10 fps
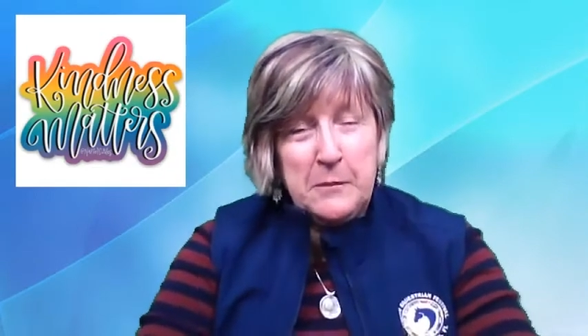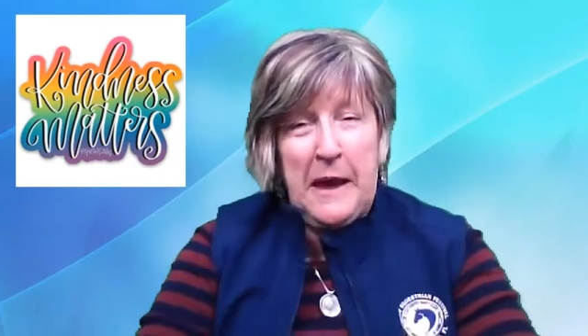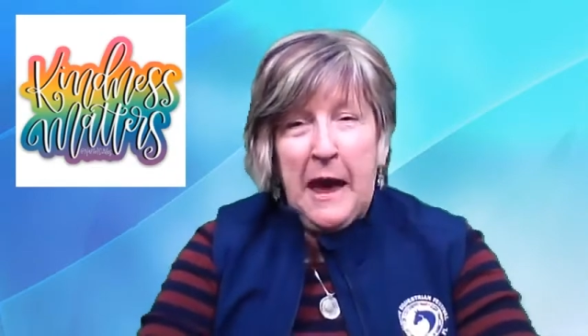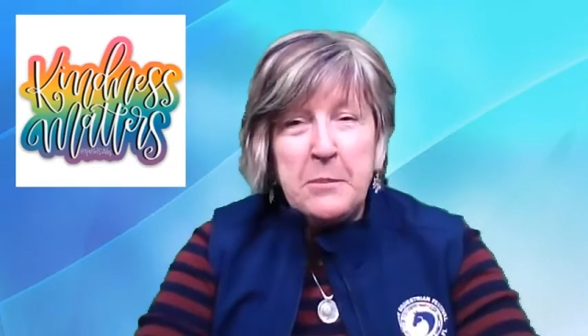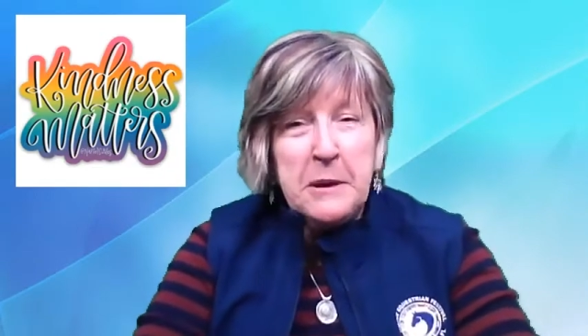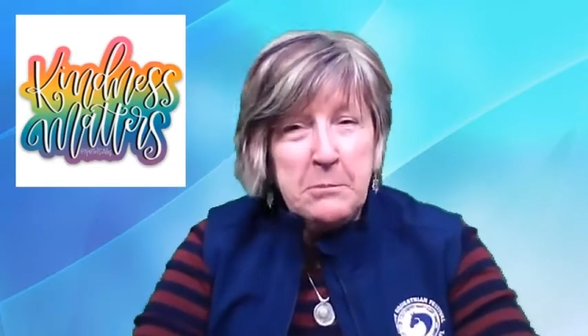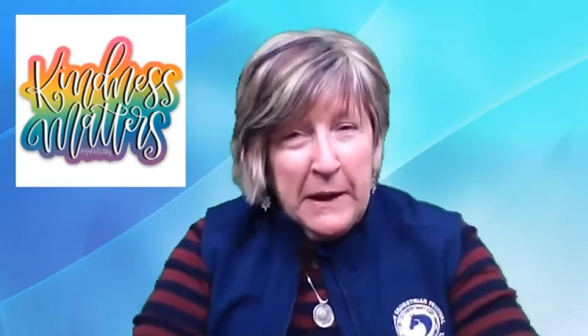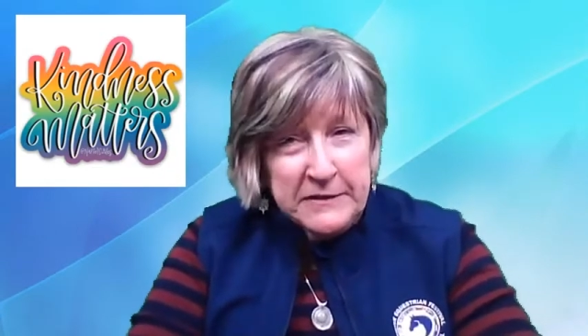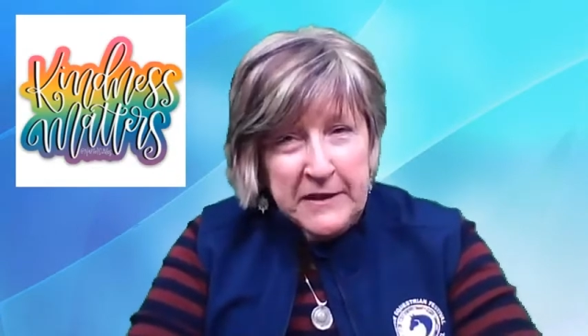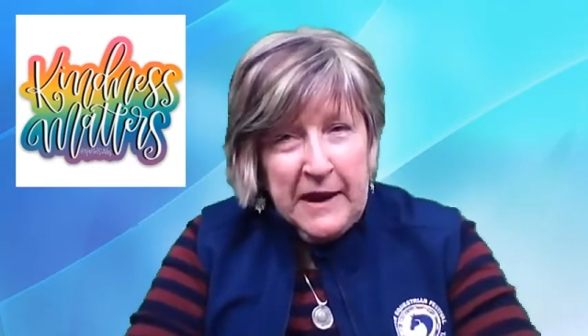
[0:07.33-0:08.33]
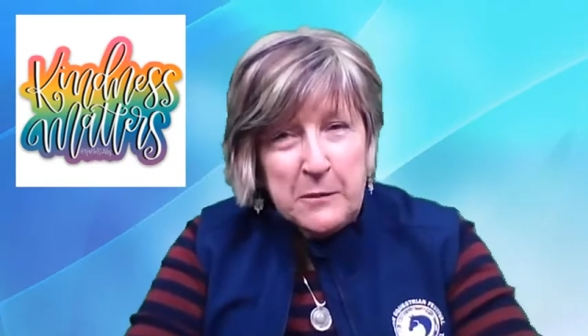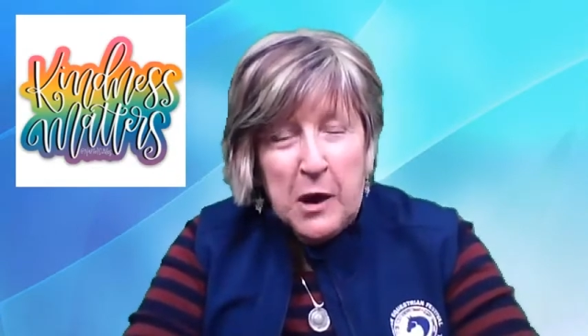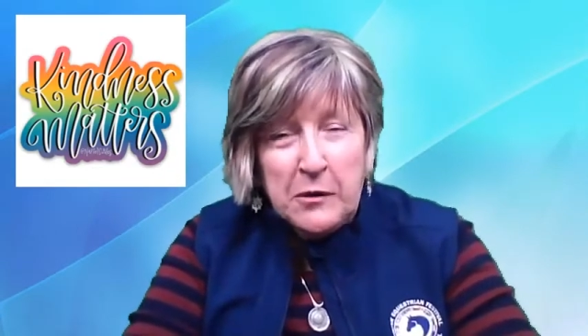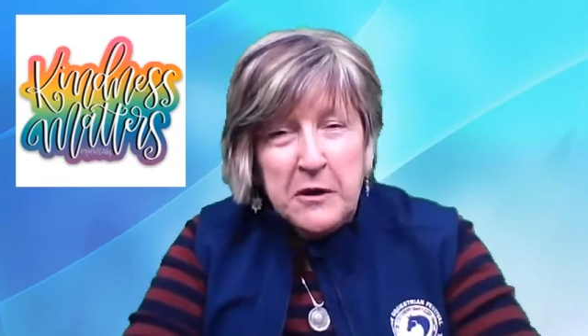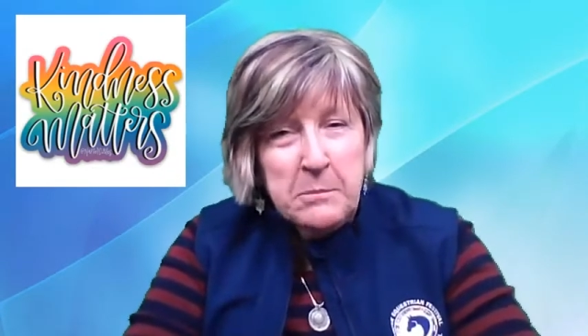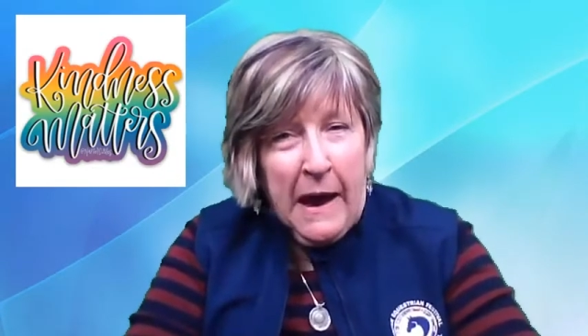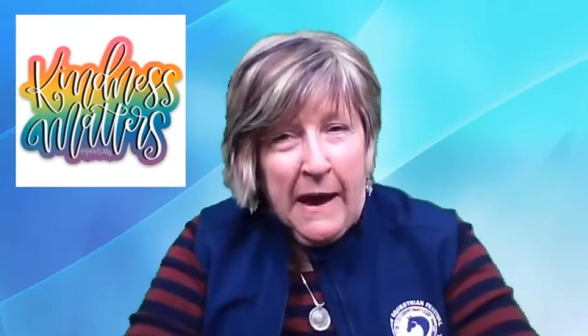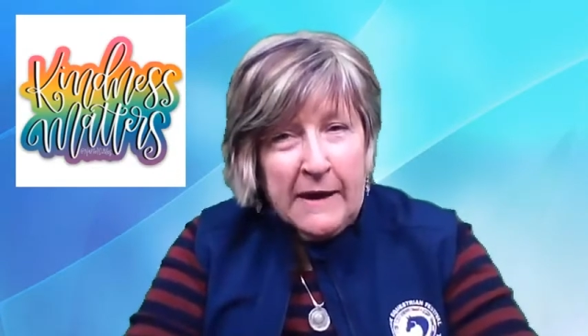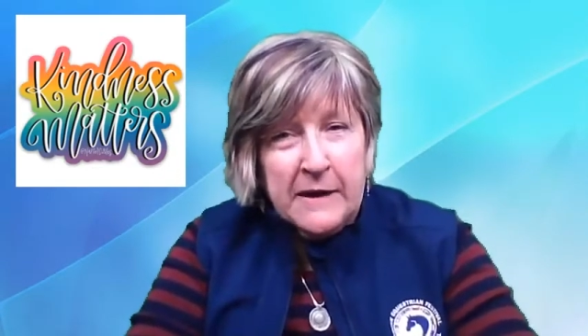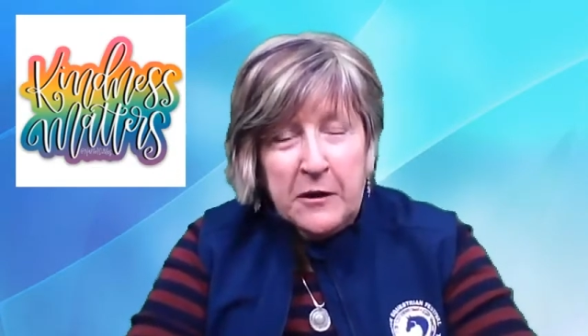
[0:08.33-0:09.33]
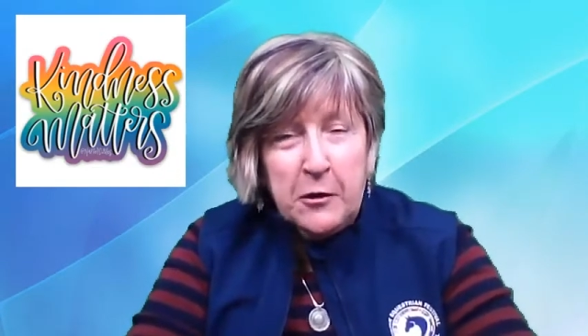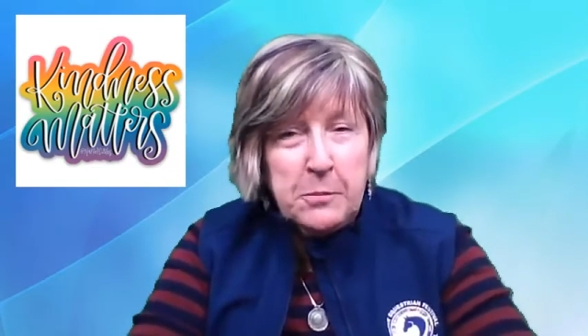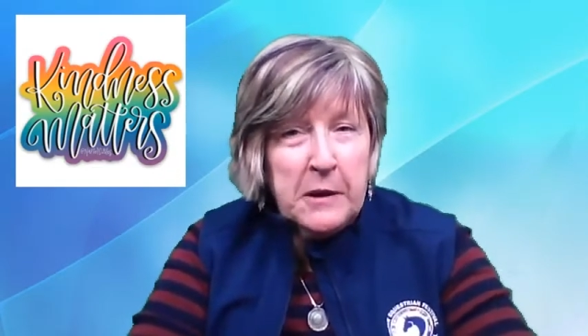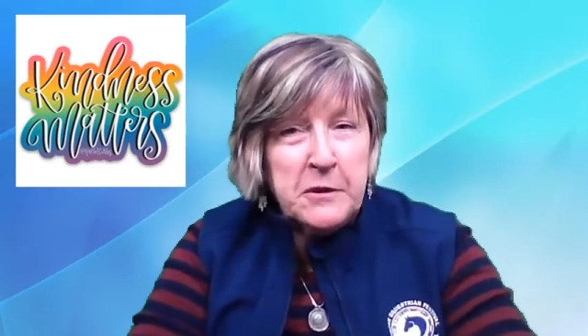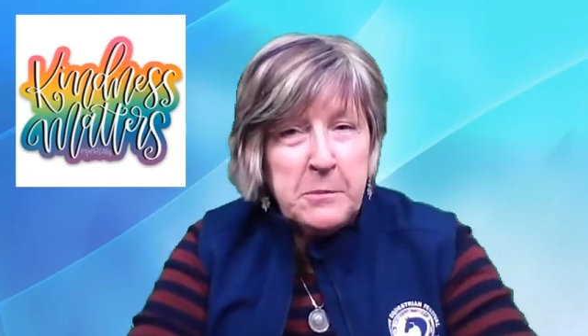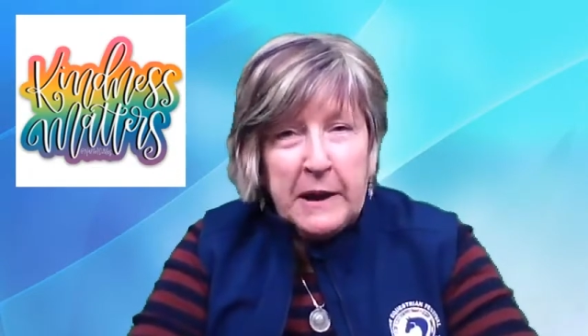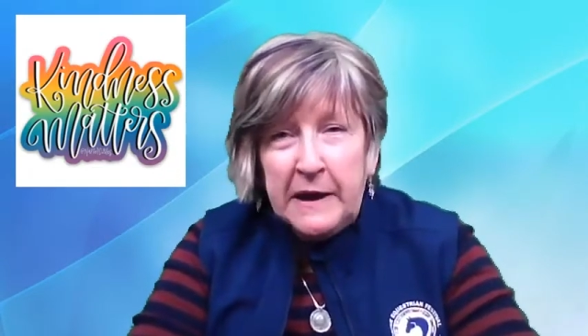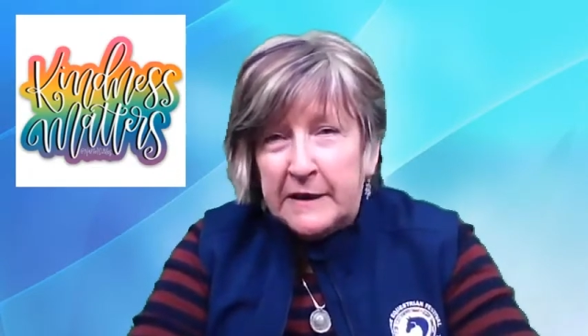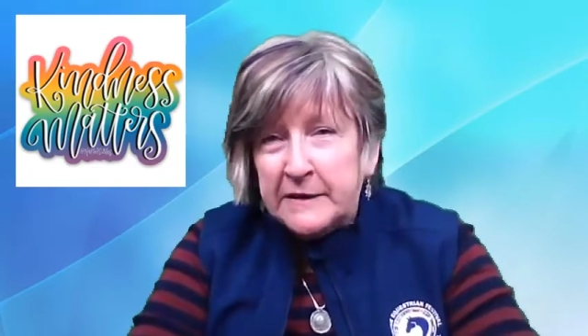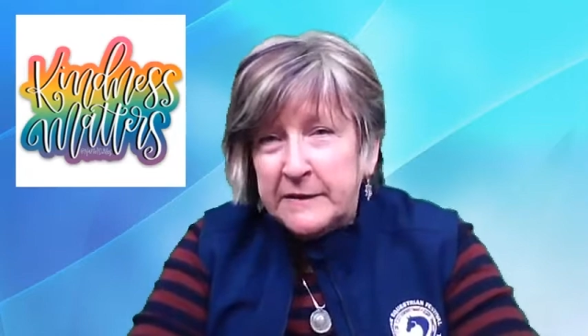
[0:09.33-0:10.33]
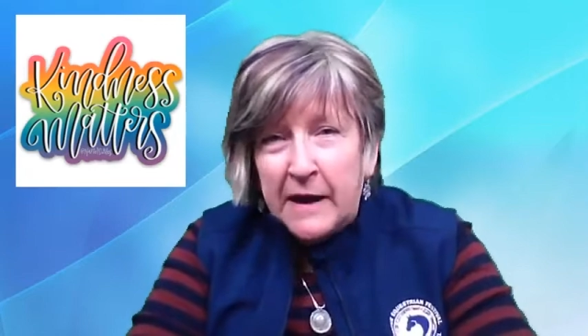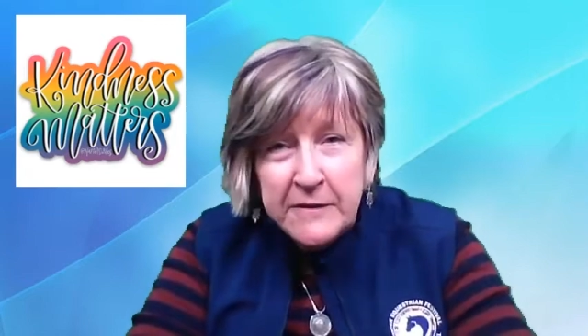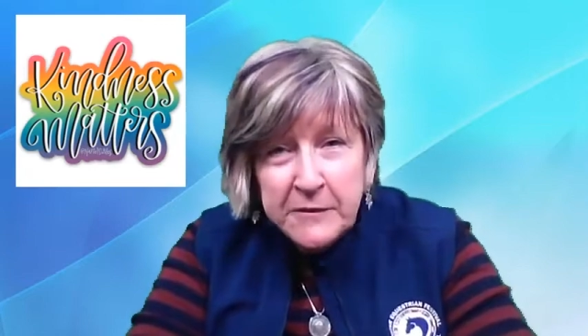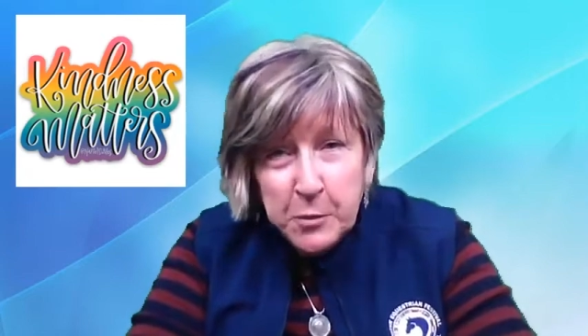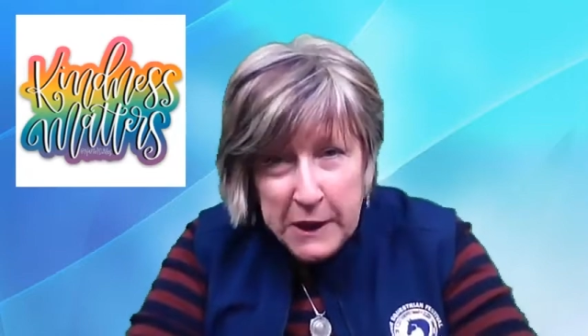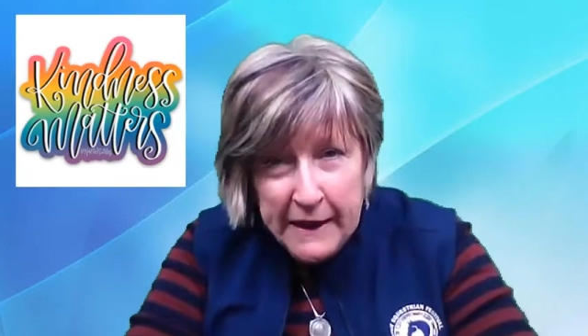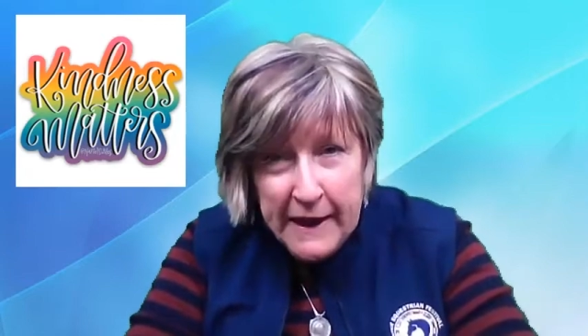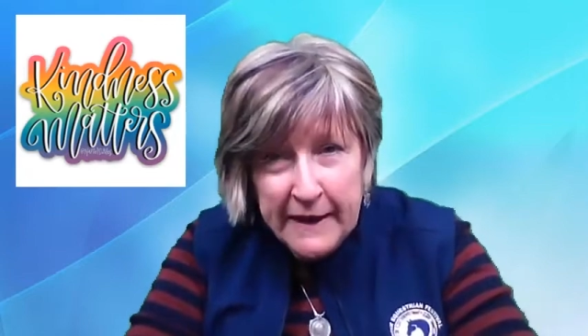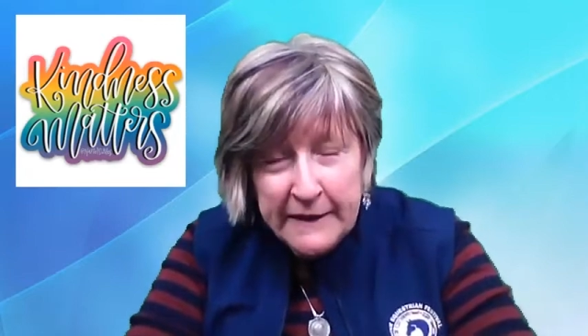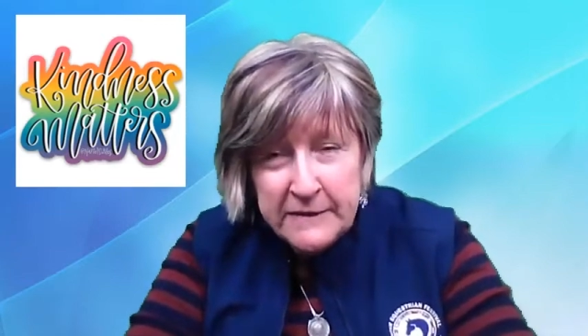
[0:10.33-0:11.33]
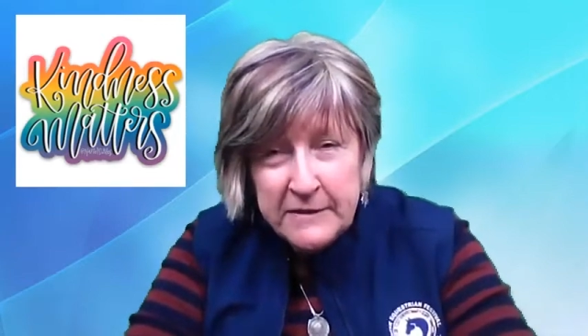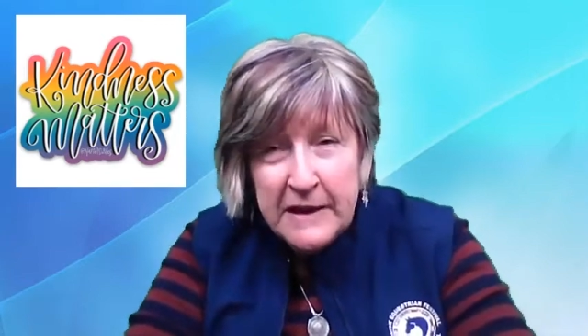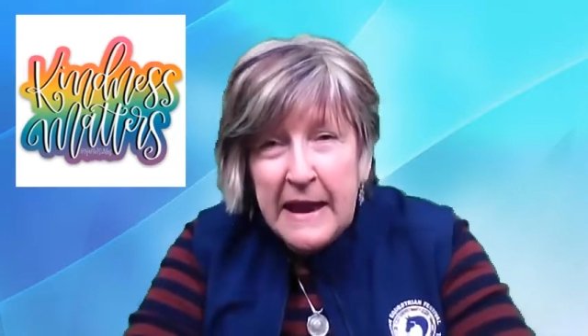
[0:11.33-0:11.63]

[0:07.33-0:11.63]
Happy Monday. Welcome back. I hope everybody had a nice weekend.